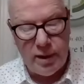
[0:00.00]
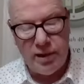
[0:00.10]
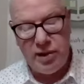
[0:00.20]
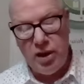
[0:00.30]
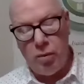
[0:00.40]

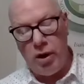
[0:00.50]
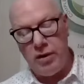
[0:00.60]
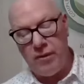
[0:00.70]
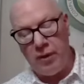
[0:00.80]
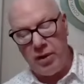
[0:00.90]
Isn't it
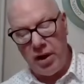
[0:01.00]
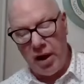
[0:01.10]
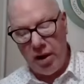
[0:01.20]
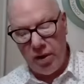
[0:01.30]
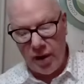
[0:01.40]
wonderful to
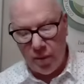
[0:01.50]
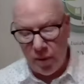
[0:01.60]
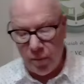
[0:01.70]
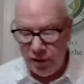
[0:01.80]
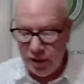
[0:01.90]
know that
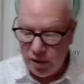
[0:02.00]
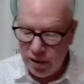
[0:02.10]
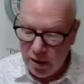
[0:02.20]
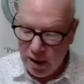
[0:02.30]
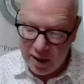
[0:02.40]
when we
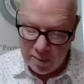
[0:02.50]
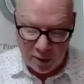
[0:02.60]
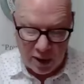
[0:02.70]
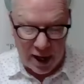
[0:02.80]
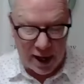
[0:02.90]
don't know how to
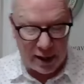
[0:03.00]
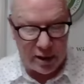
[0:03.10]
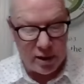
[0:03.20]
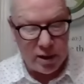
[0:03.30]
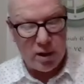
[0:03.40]

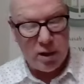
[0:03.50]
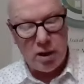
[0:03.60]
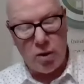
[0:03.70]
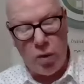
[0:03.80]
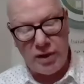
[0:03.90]
pray
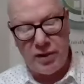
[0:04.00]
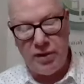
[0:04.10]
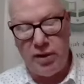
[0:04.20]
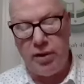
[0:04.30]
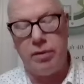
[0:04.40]
or what to
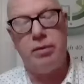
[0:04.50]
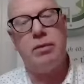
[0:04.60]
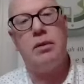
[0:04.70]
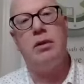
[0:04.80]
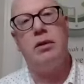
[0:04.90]
do,
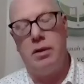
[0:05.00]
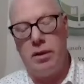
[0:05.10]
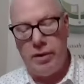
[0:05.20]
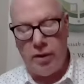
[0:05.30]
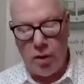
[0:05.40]

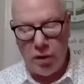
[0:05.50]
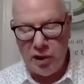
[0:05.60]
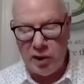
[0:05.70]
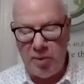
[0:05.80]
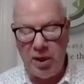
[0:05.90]
the
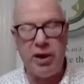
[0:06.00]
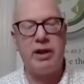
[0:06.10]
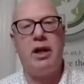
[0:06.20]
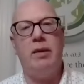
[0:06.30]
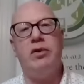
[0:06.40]
Holy
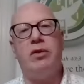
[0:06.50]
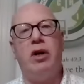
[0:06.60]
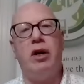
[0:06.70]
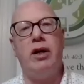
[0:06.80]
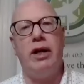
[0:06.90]
Spirit comes
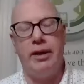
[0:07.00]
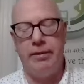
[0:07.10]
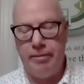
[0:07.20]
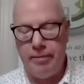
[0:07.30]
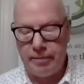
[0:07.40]
to our
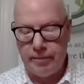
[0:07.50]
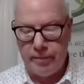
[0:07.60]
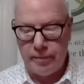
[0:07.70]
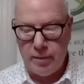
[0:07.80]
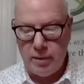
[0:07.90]
aid?
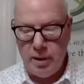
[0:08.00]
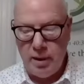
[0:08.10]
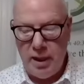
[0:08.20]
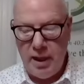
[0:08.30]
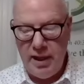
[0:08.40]

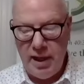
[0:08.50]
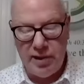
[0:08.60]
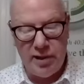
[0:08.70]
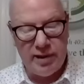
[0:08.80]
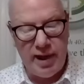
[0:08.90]
He
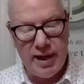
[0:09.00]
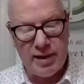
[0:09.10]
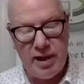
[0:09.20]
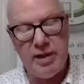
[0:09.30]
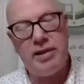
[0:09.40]
doesn't
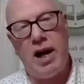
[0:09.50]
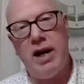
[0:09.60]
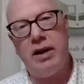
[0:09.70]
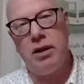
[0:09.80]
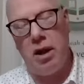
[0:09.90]
take the
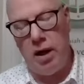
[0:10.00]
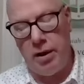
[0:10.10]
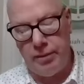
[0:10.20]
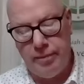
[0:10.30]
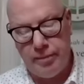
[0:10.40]
entire
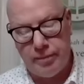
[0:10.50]
load.